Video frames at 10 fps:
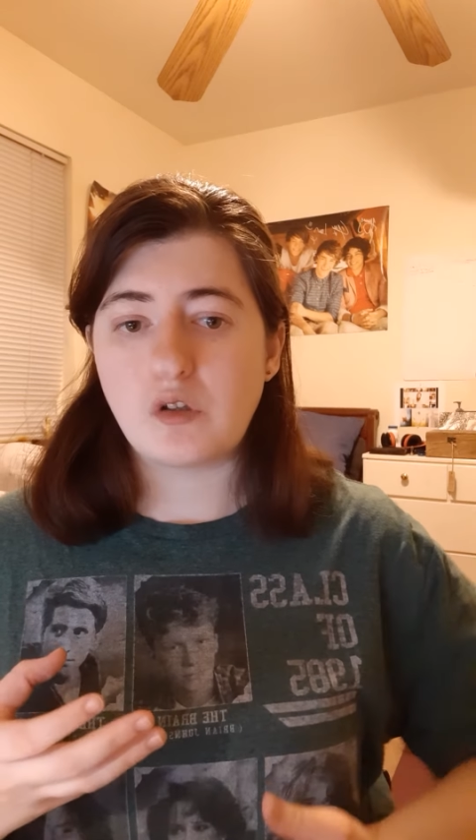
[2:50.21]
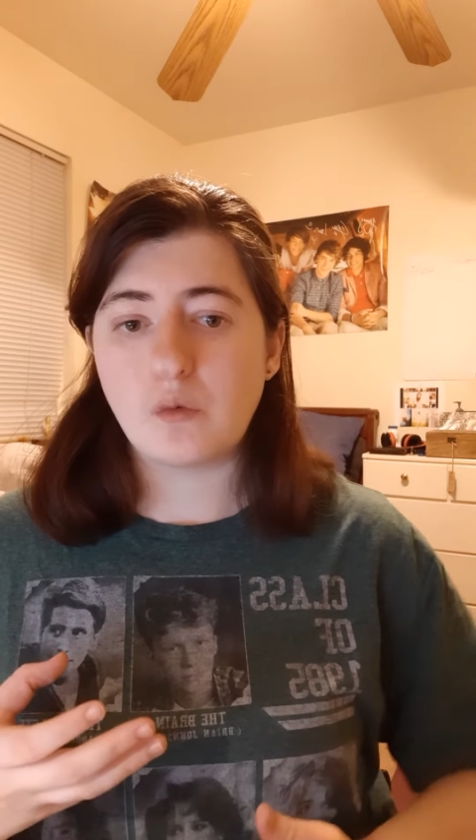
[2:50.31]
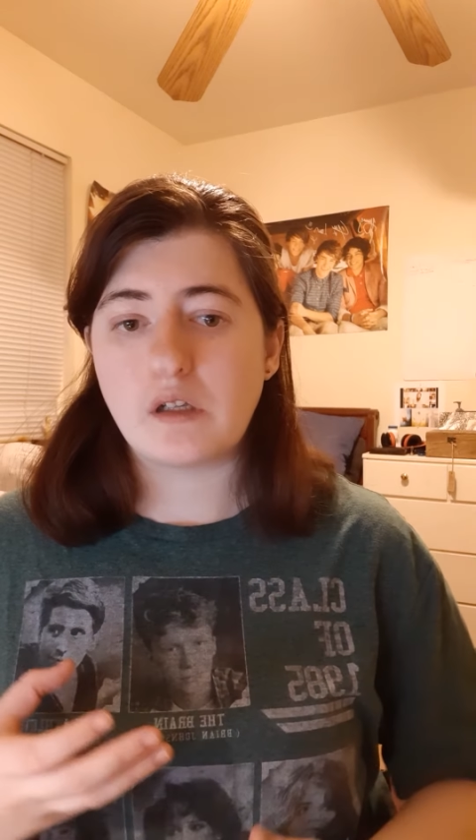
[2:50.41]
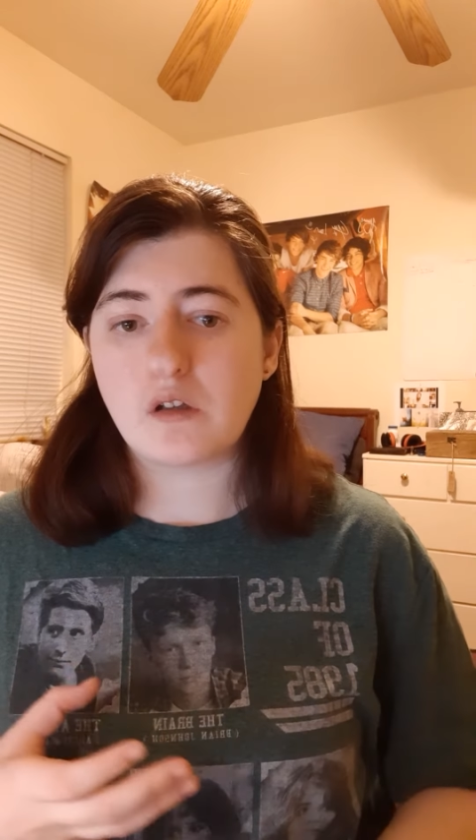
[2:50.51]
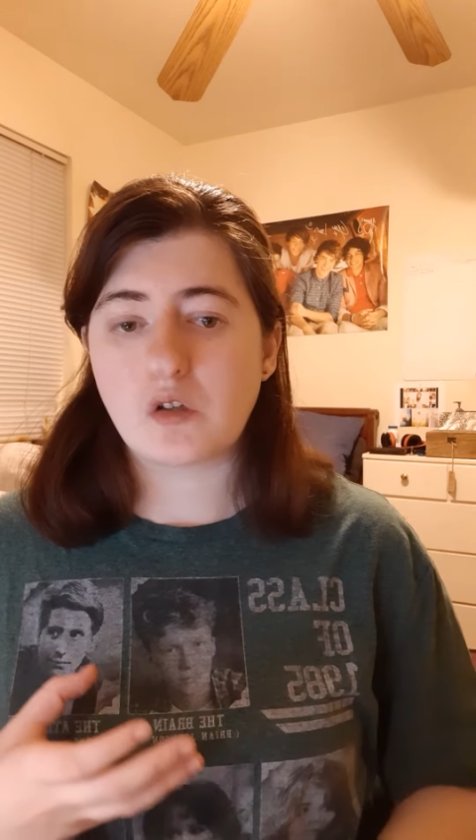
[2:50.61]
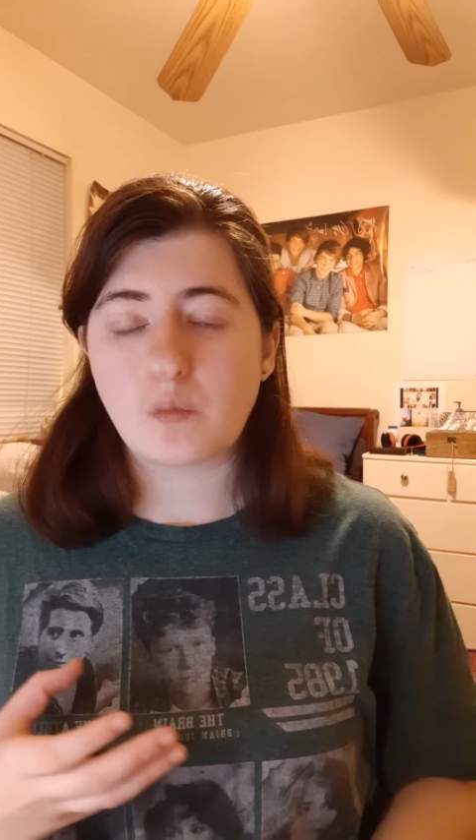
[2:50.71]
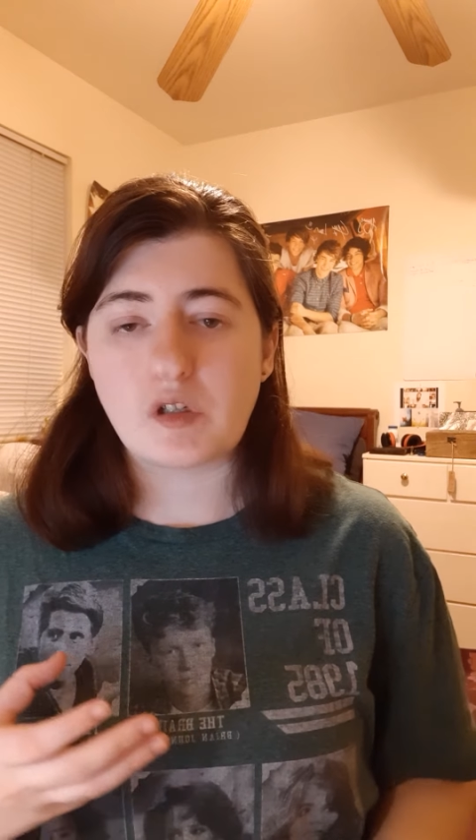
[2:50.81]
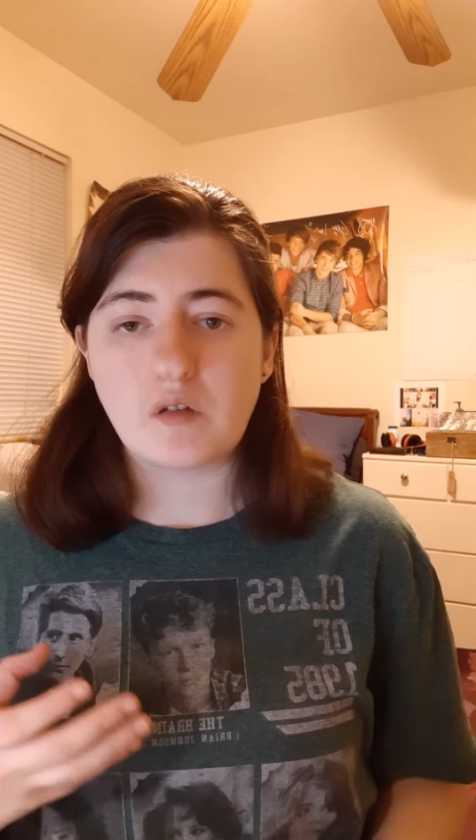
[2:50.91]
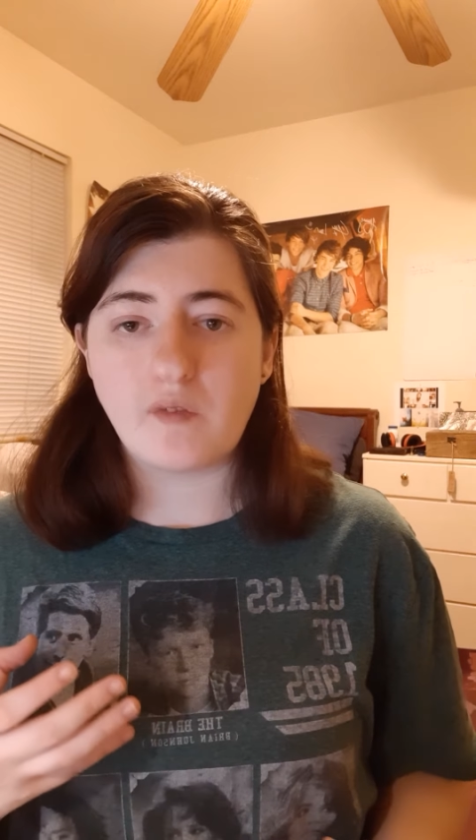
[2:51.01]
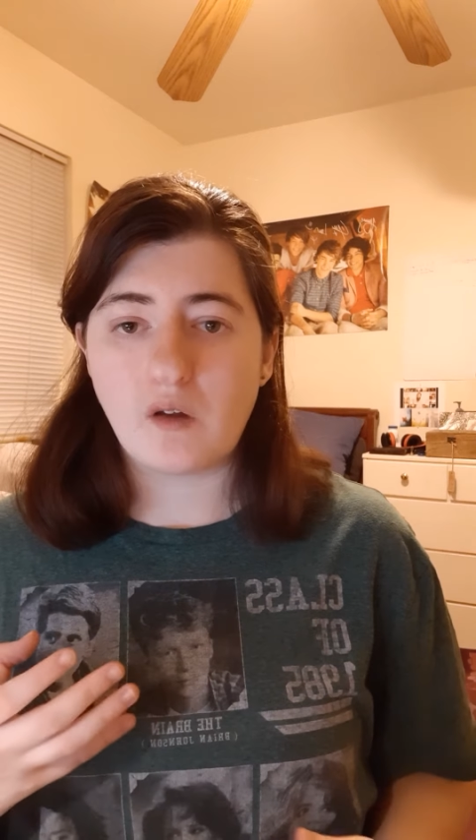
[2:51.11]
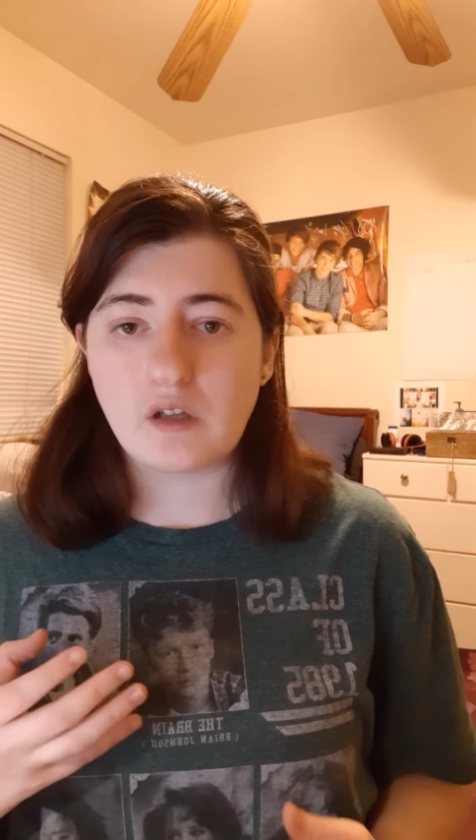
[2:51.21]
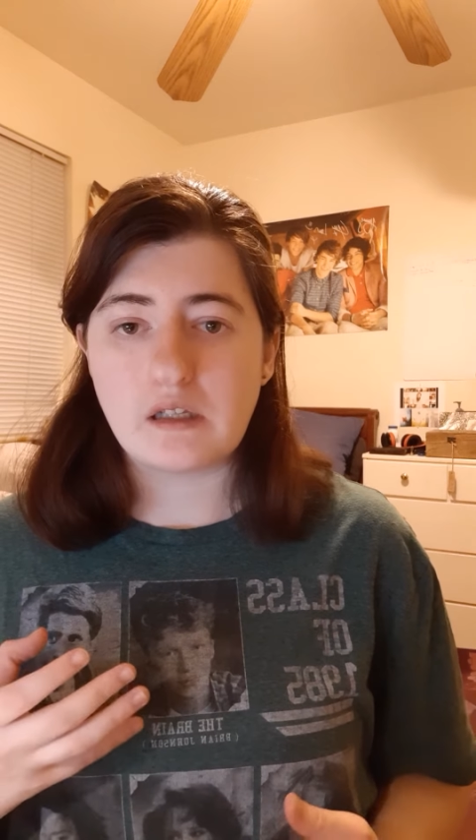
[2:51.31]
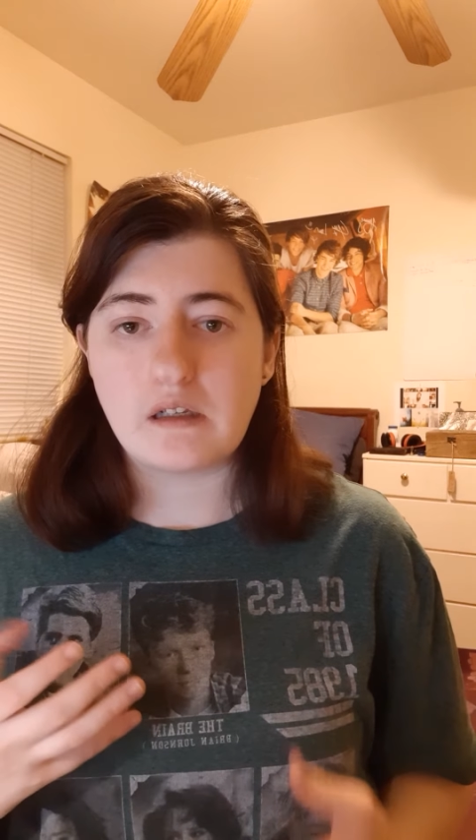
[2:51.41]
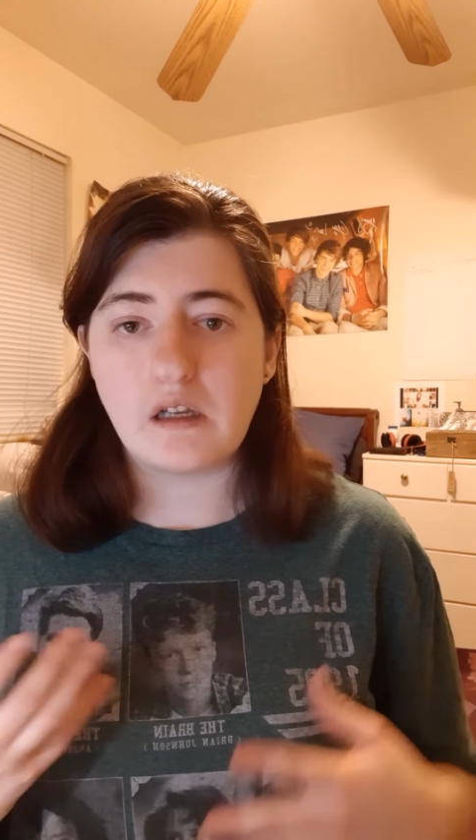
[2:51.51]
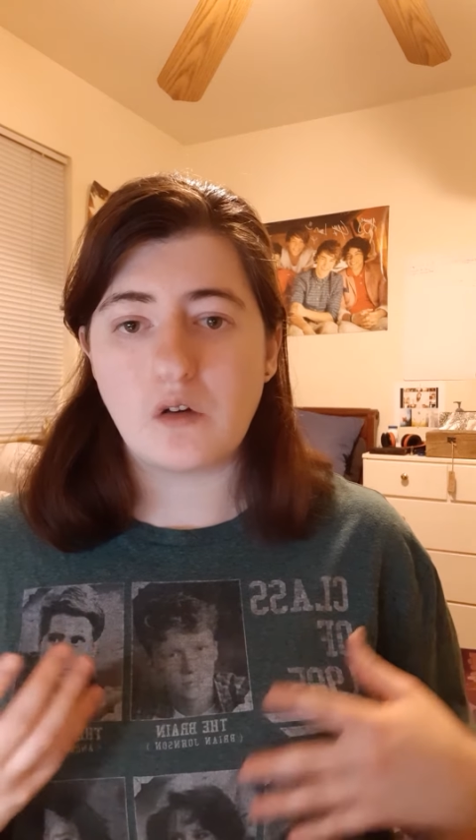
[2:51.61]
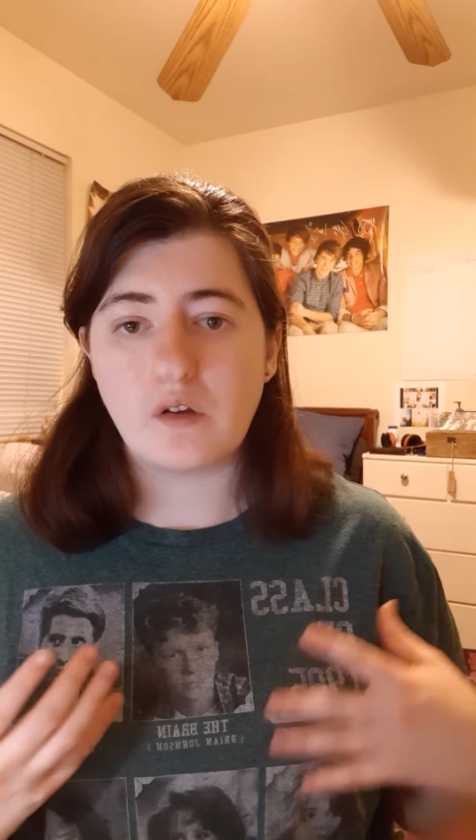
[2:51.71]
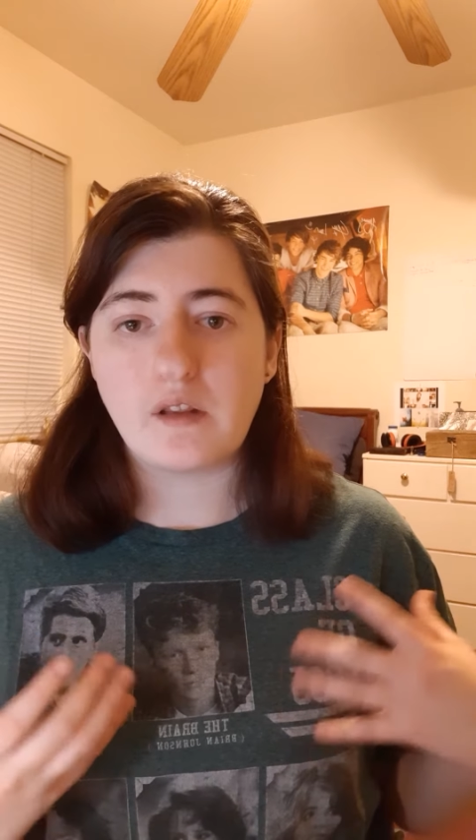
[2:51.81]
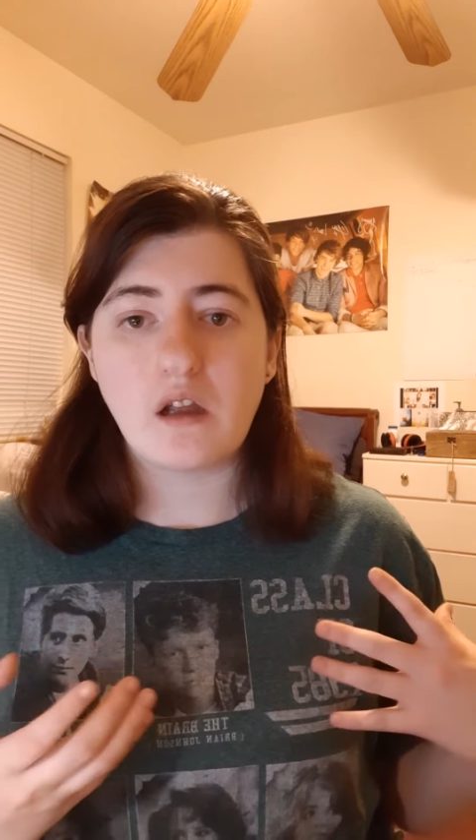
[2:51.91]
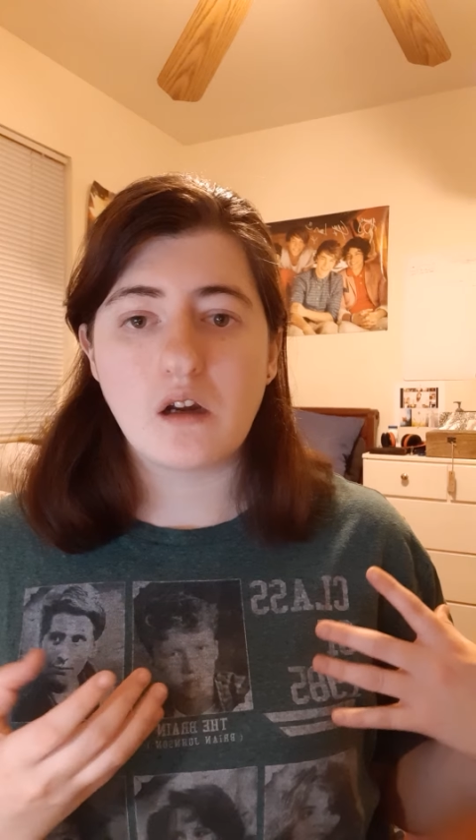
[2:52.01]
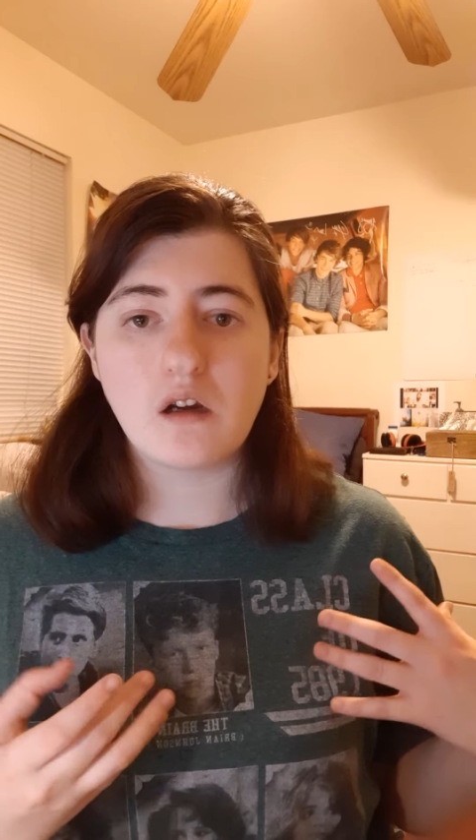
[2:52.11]
doing a little bit of outlining here
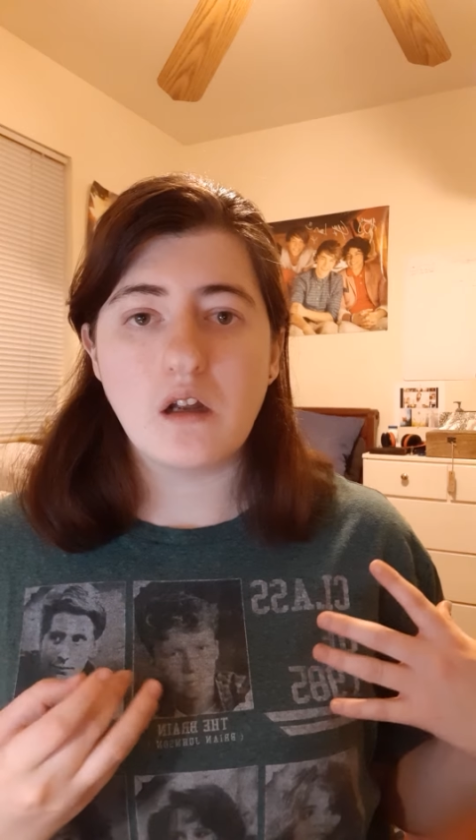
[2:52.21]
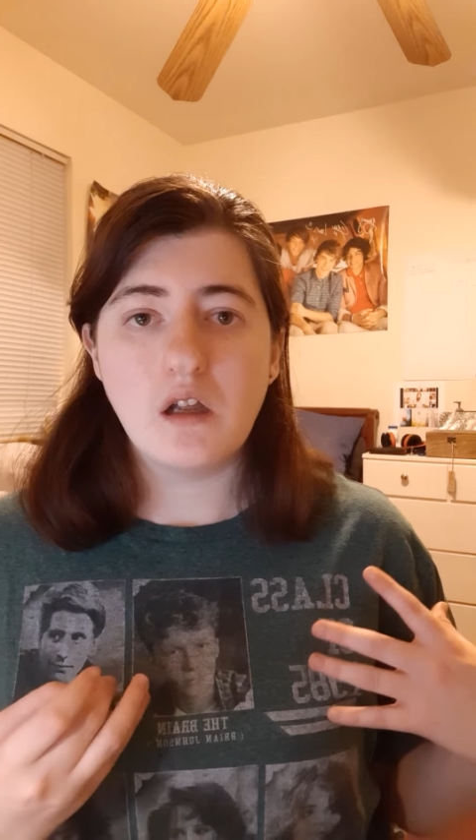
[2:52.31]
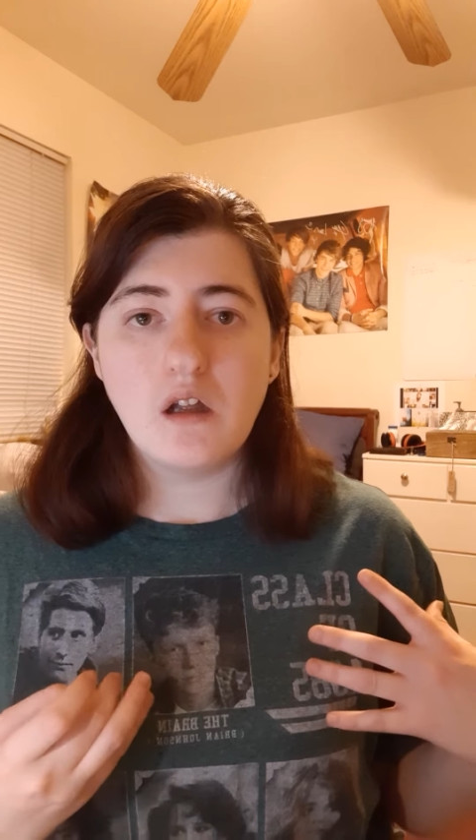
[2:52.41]
and there,